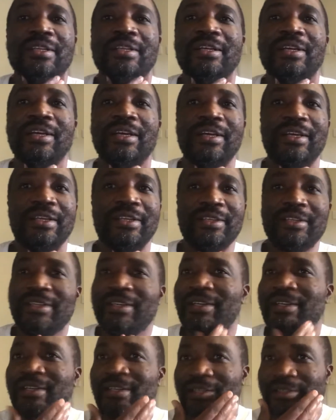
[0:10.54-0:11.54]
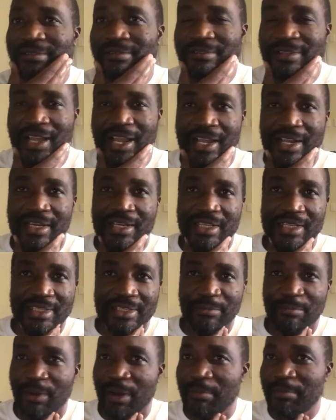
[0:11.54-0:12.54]
And uh, I heard there's a
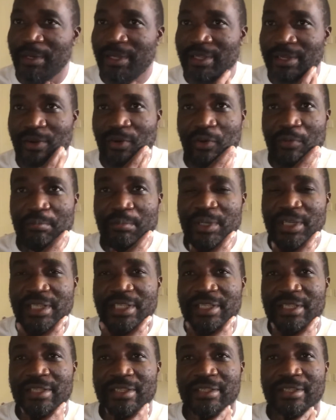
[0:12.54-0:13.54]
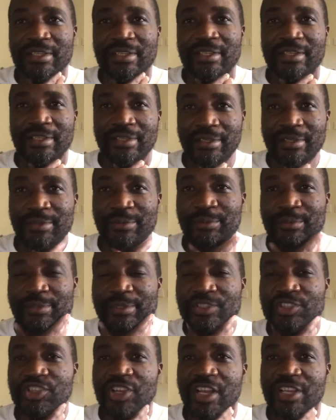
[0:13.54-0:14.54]
barber in the complex. He
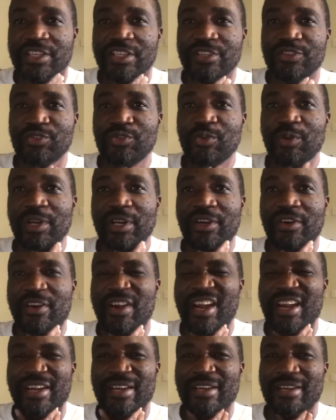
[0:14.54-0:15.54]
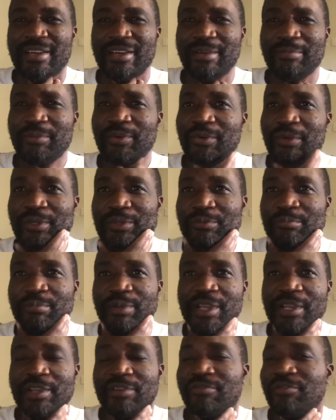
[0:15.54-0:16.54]
charges two hundred rand. I'm not going to
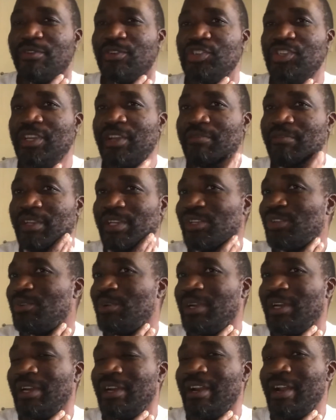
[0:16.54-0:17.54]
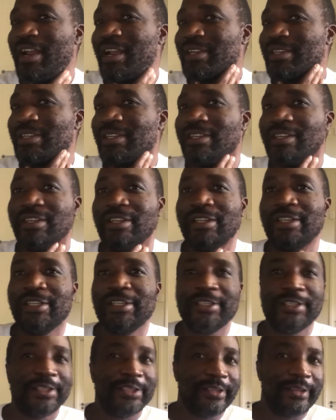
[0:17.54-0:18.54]
pay for shaving two hundred rand.
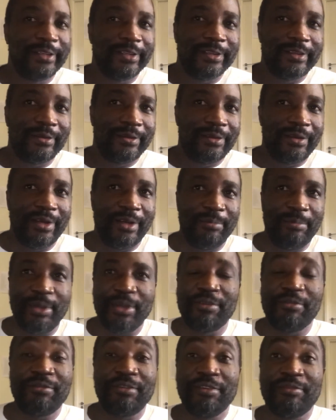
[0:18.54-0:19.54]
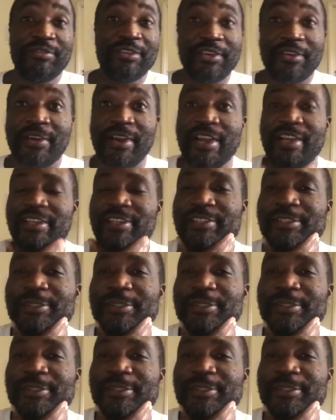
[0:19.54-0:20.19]
I'll pay fifty rand.